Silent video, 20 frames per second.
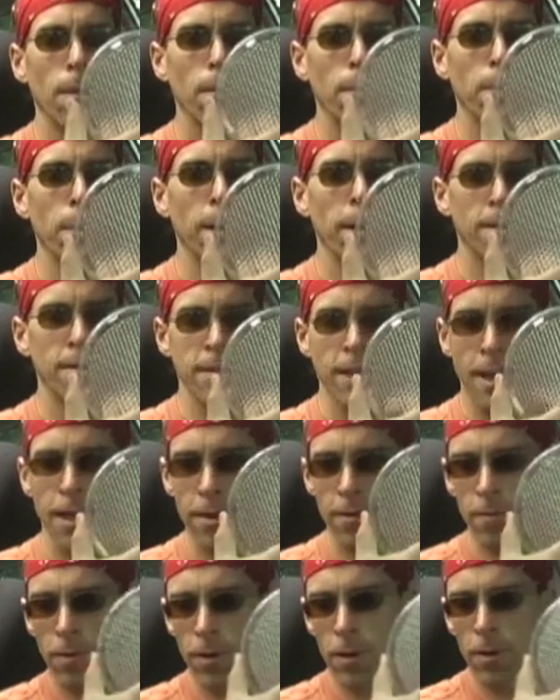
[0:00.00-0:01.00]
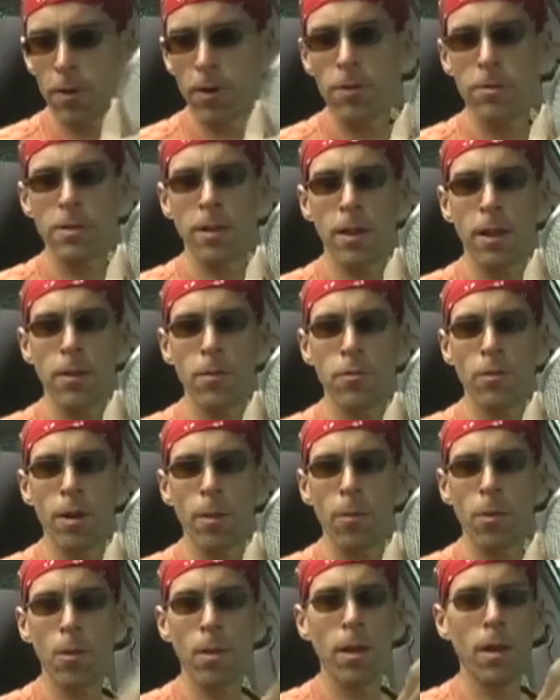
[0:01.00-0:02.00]
piece out of here using a
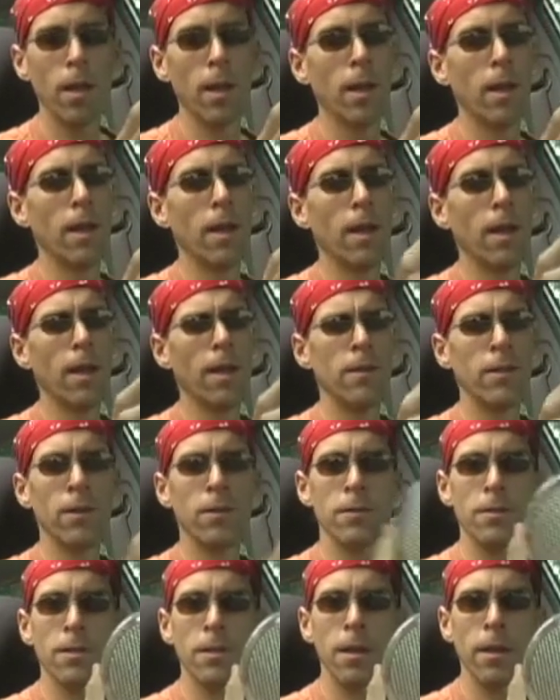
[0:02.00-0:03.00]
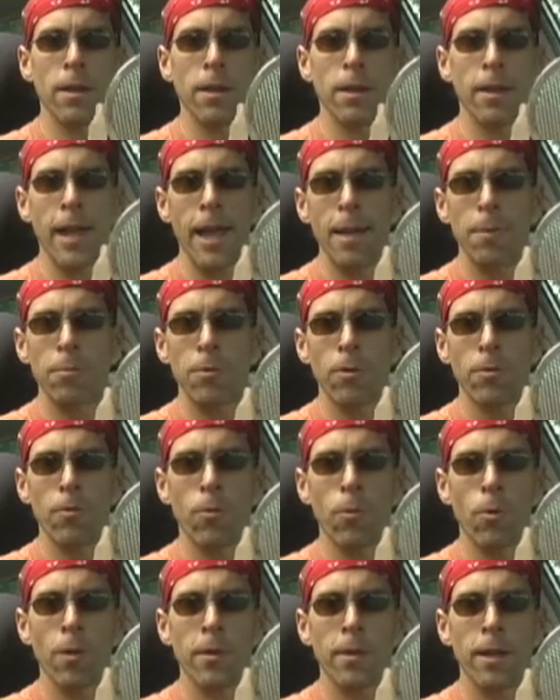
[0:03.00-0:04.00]
Dremel. There's an adapter
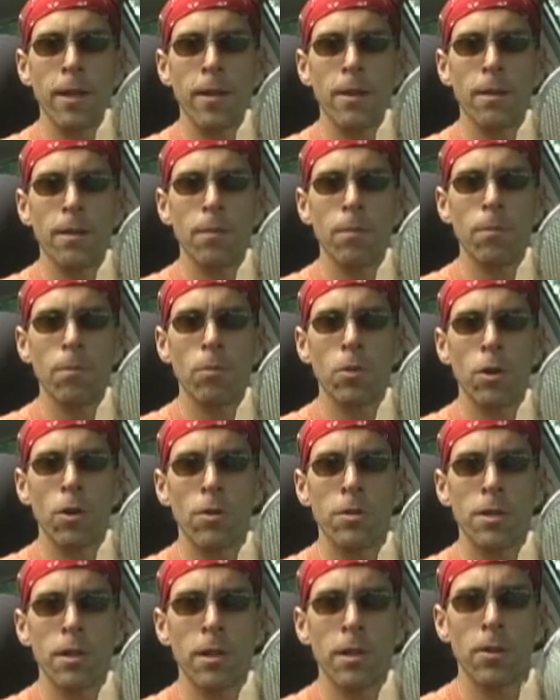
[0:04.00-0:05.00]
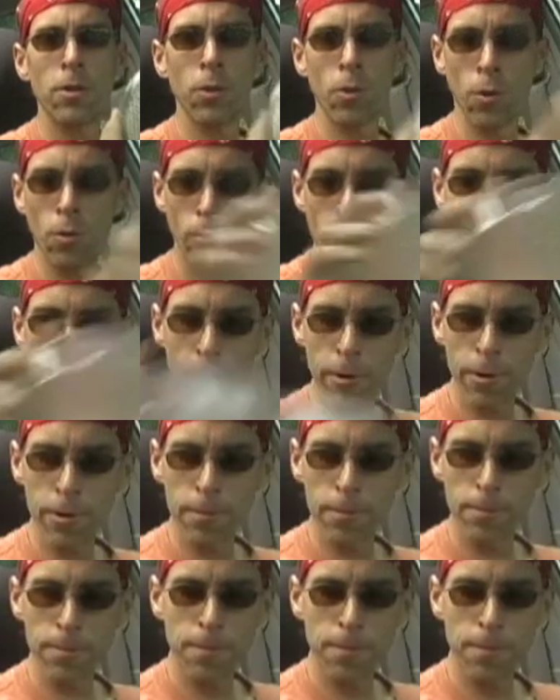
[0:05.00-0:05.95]
for it that turns it into a router.